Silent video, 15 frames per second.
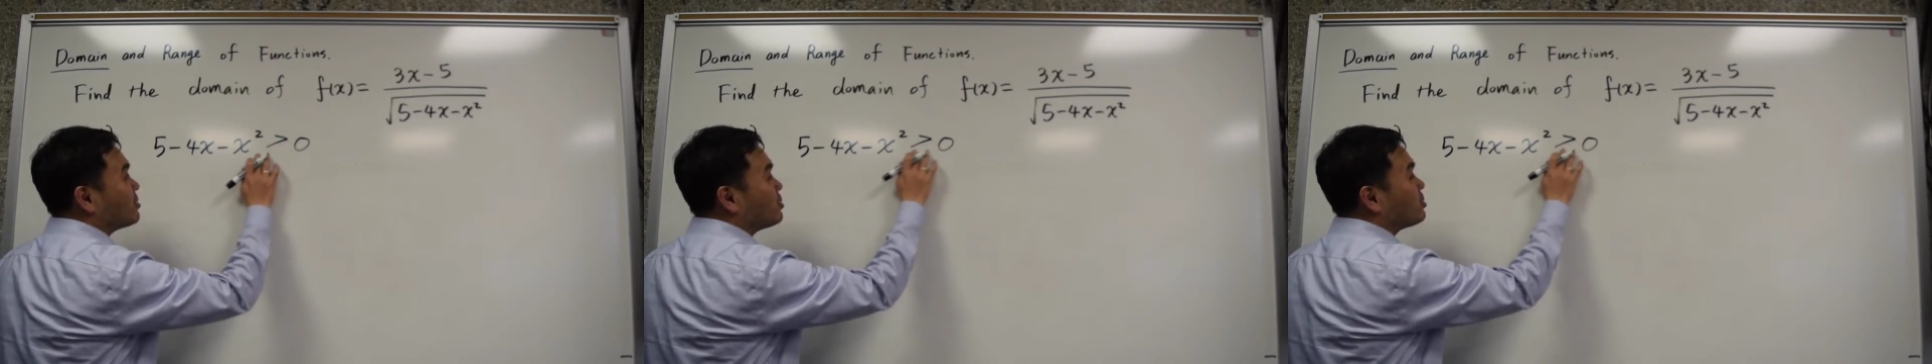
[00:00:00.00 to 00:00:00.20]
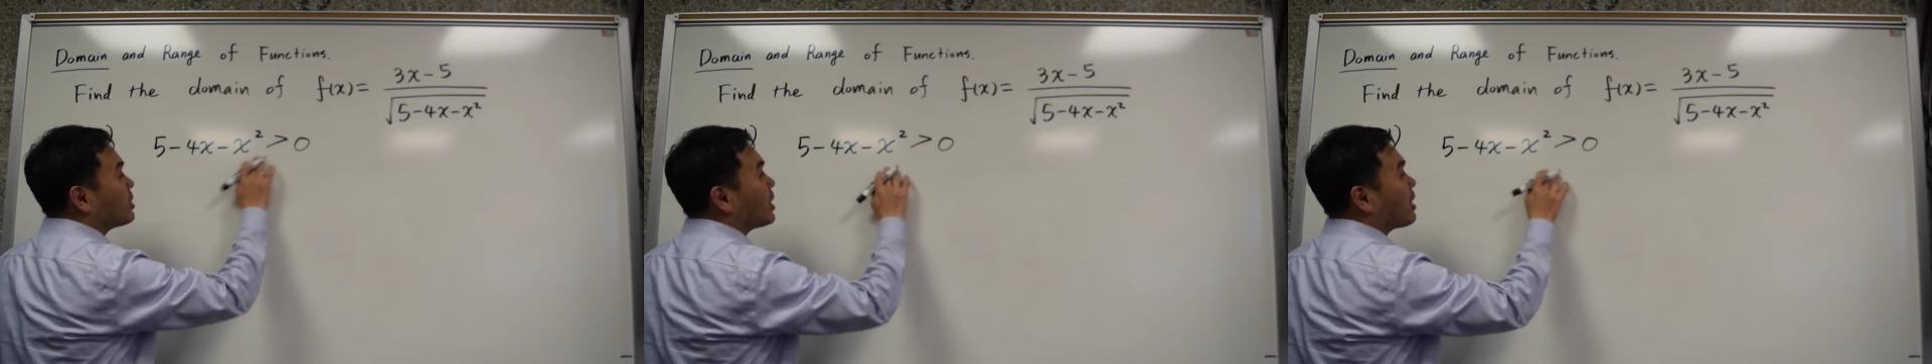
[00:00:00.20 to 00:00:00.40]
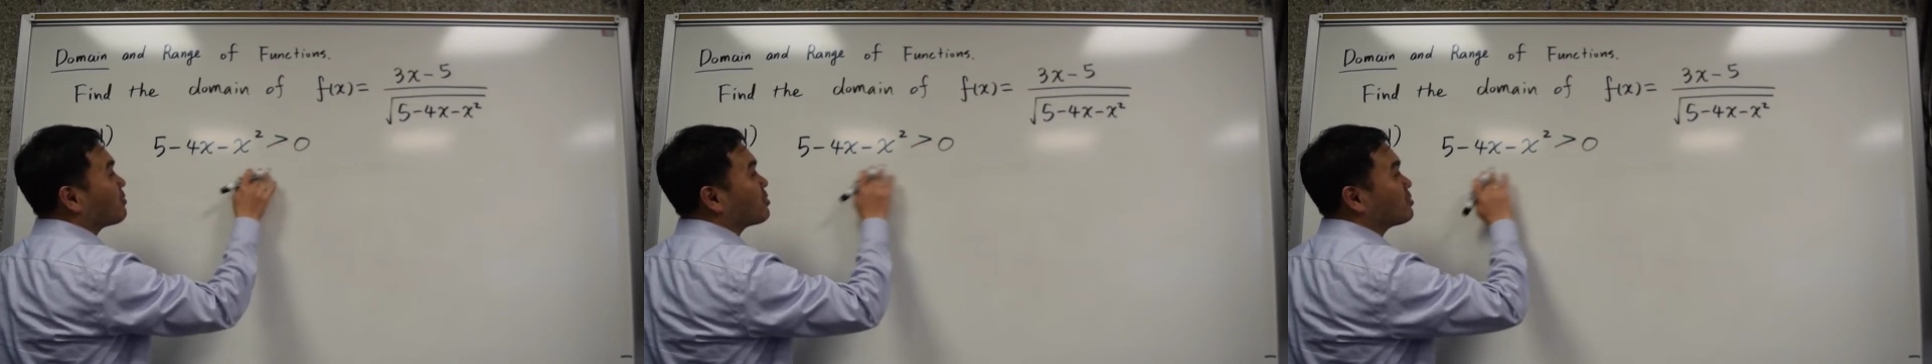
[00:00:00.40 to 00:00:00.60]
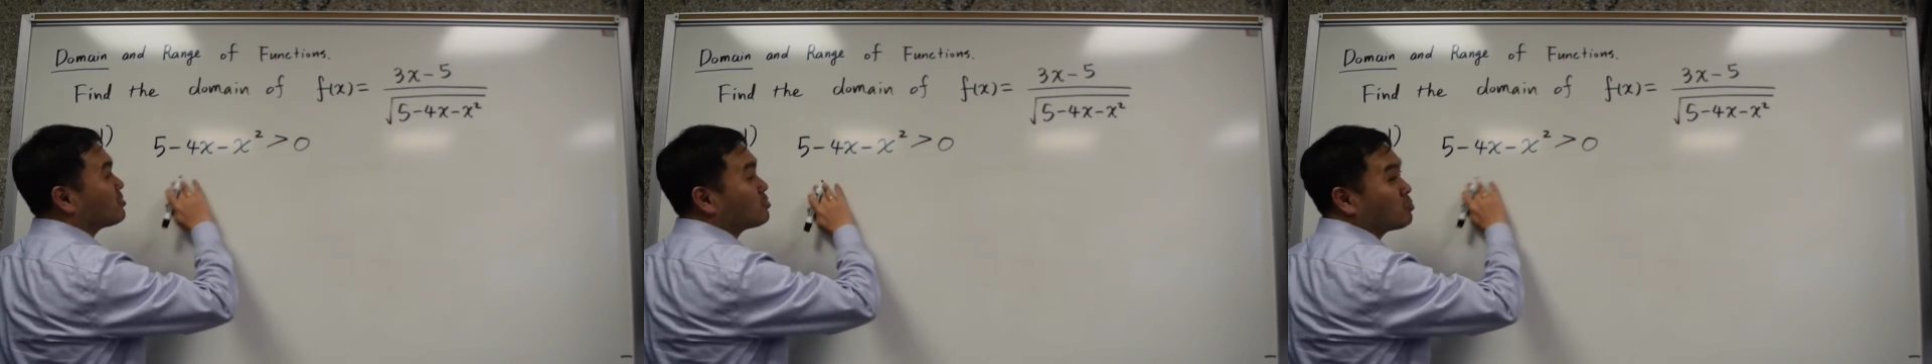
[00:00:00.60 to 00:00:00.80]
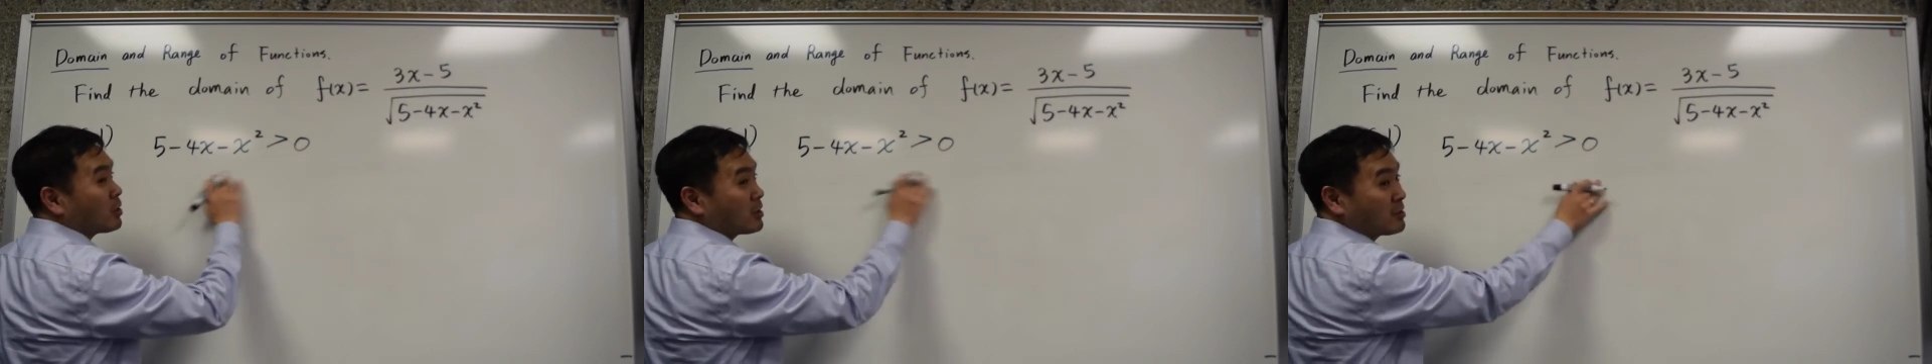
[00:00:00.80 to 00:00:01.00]
you have a
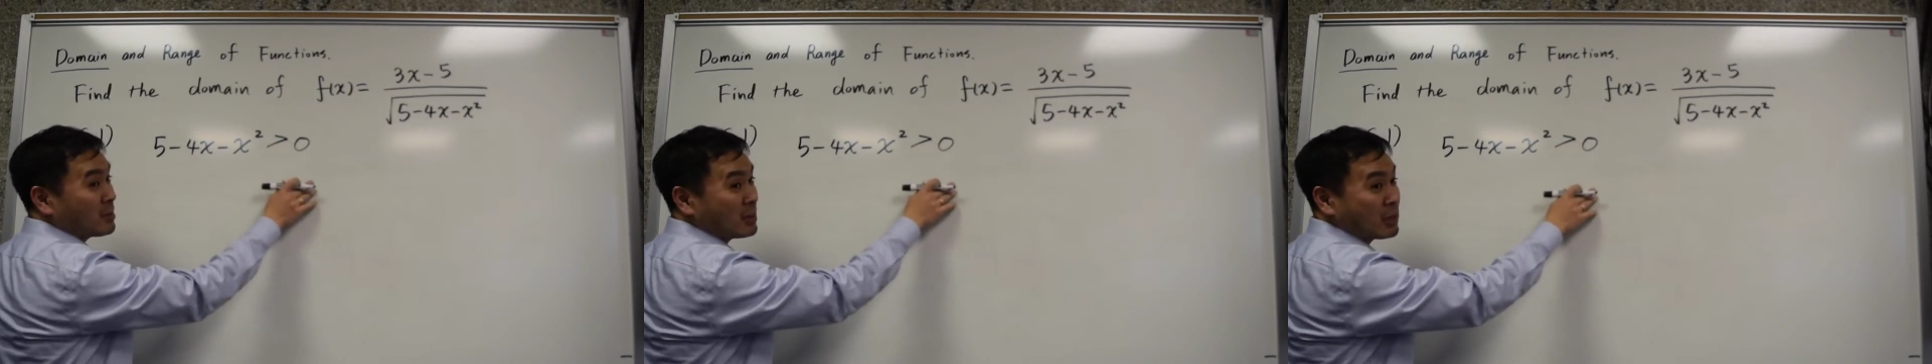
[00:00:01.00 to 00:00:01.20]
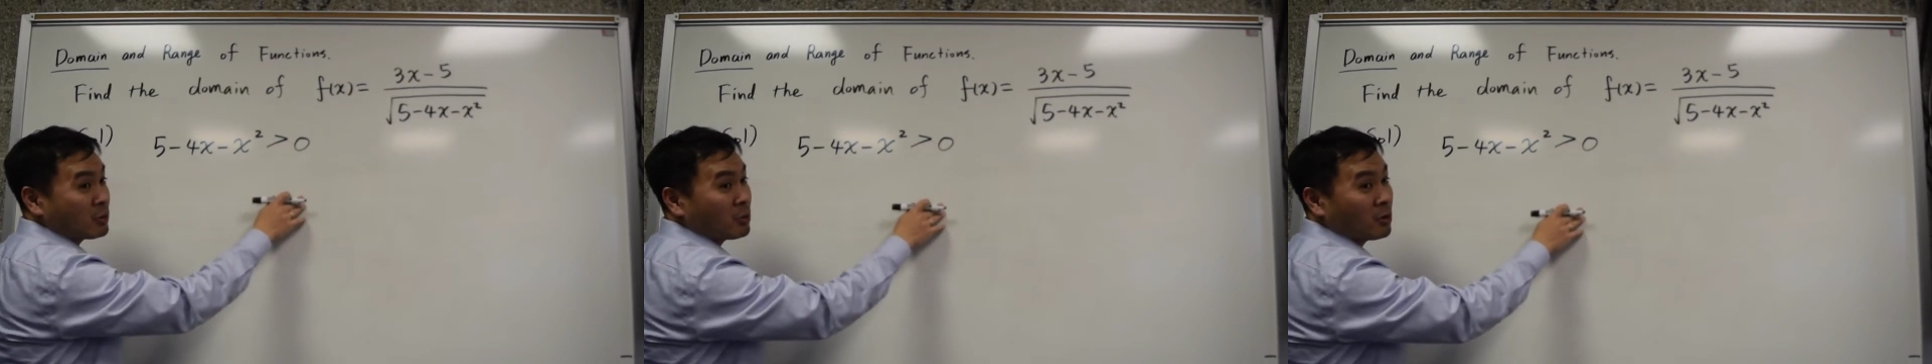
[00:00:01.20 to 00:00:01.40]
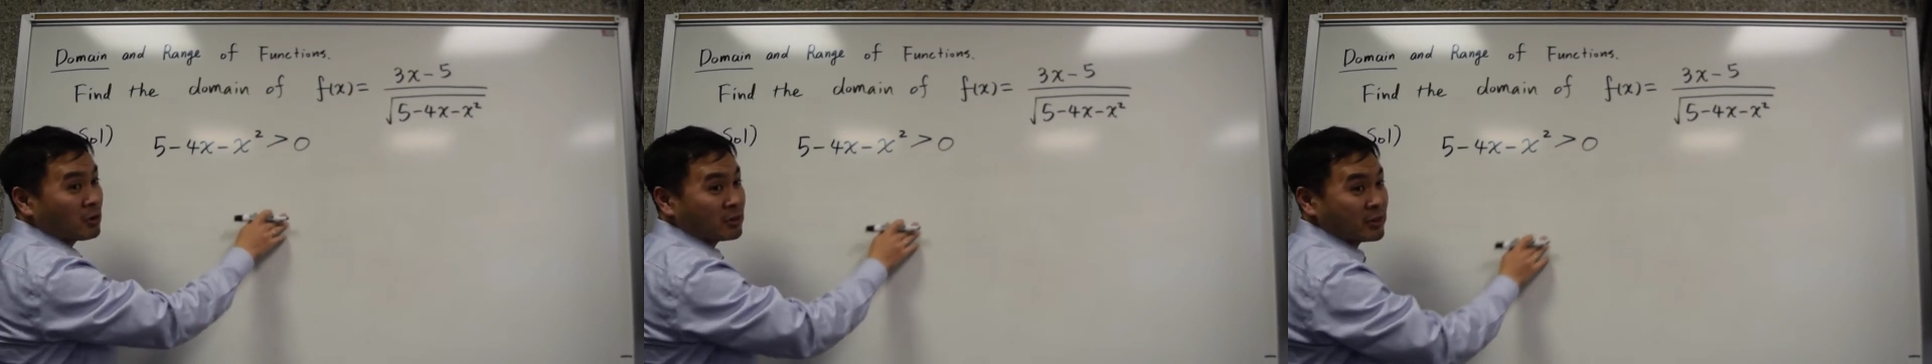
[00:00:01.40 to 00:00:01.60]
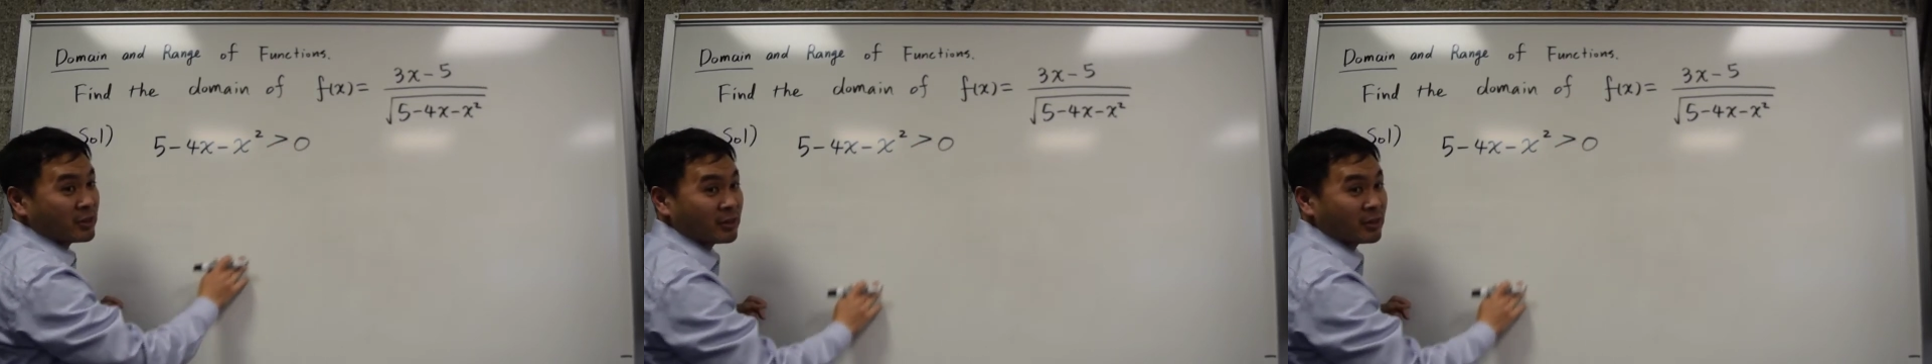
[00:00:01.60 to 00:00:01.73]
strict inequality.